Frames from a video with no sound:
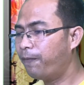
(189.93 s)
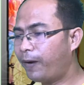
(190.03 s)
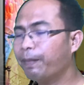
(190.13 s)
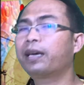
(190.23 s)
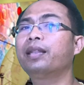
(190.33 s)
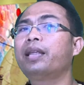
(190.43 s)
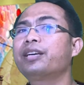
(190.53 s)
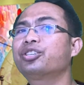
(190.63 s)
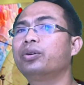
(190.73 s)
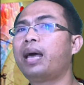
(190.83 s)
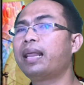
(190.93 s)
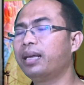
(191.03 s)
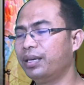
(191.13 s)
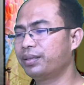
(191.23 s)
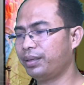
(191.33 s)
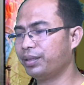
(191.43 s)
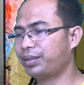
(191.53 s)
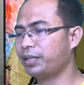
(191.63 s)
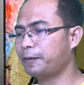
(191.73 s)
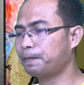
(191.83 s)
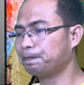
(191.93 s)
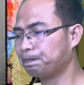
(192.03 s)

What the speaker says: From the contextual analysis,